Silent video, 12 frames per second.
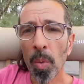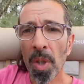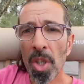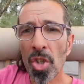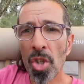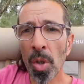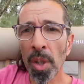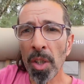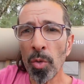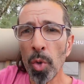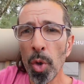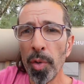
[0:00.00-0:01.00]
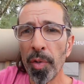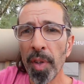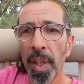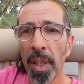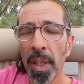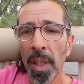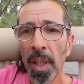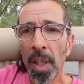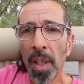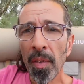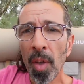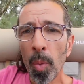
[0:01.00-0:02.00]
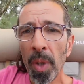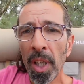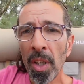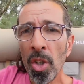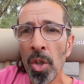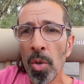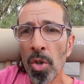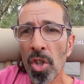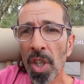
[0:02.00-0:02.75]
with a solid roof that we can use